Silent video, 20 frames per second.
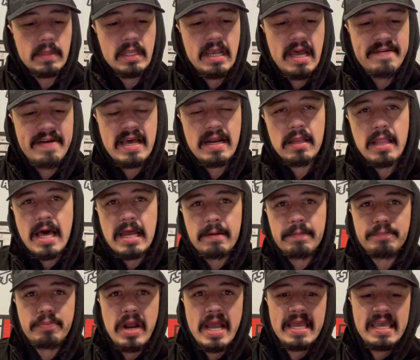I had a lot of
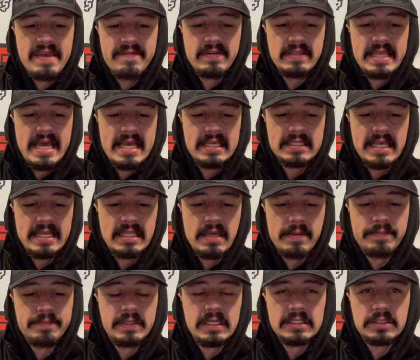break-even days like
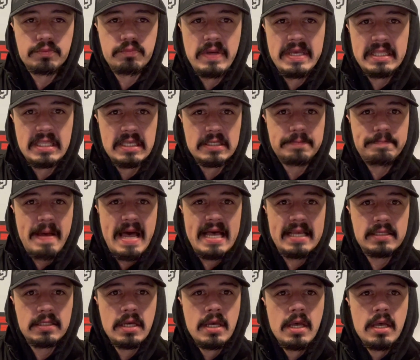this
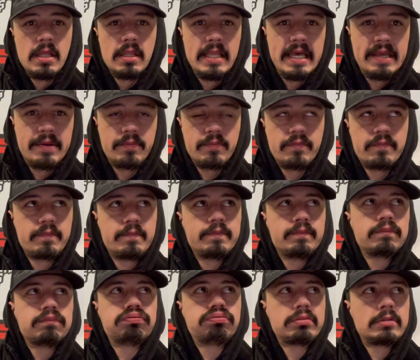past, like
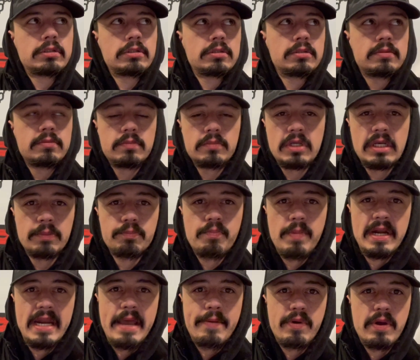
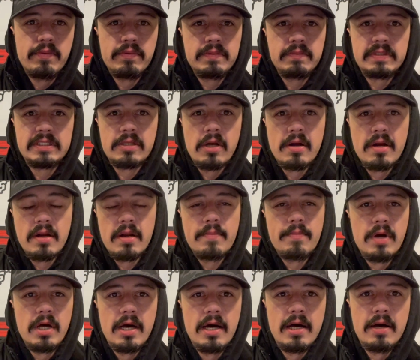Monday we started
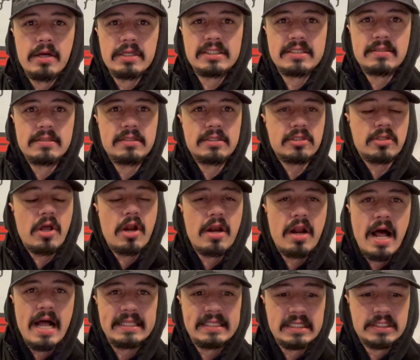
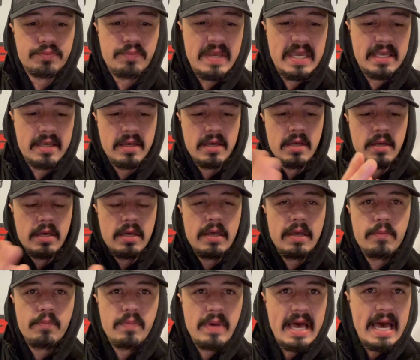hot this week.
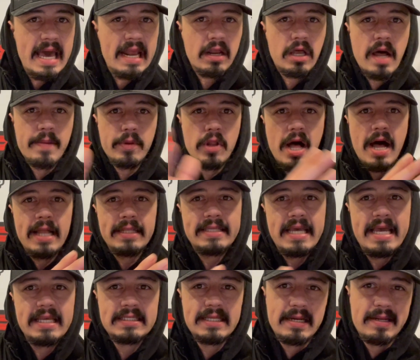I had a couple hot
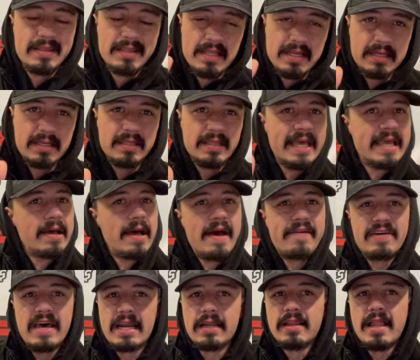days, and then look, like I've
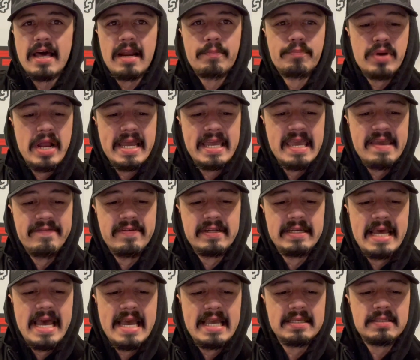had a lot of break-even
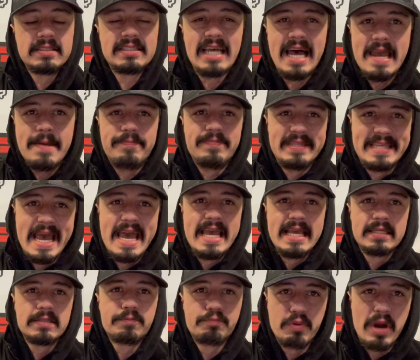days, type
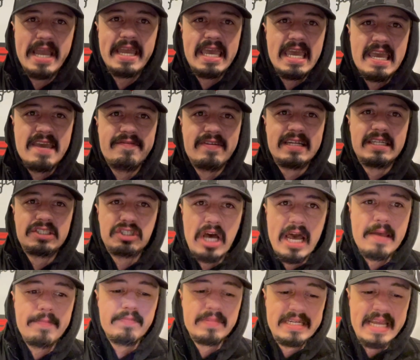days, break-even
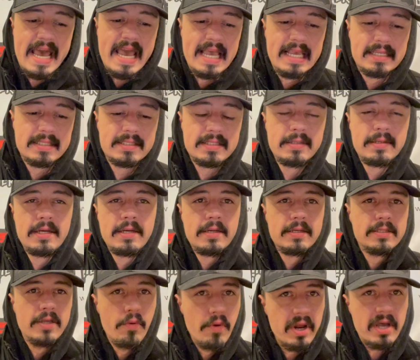type days.
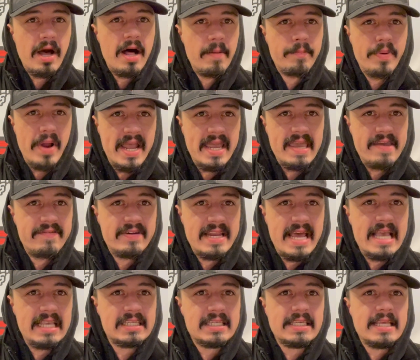Don't want to call it break-even
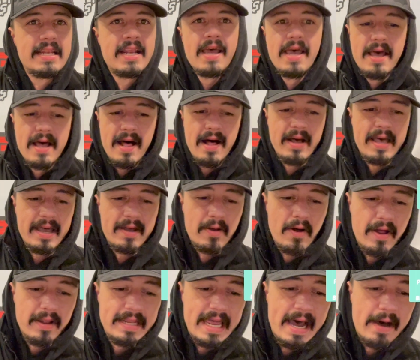days because then I'll get
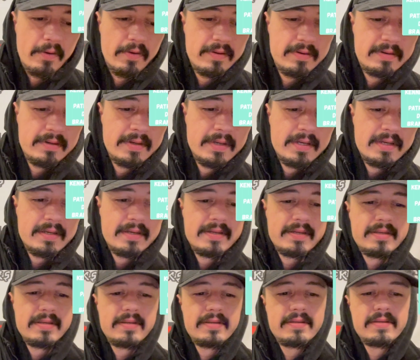called out.
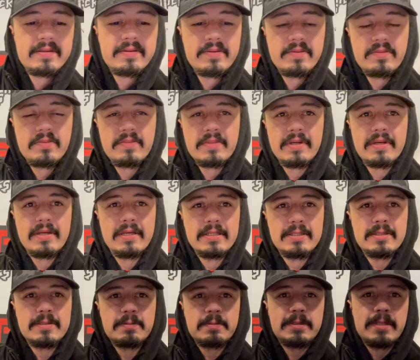
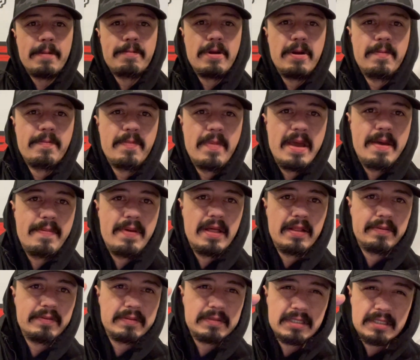Because some of them might be
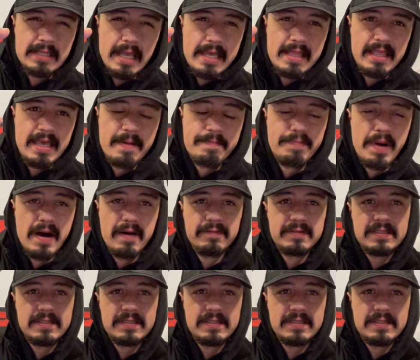slightly above.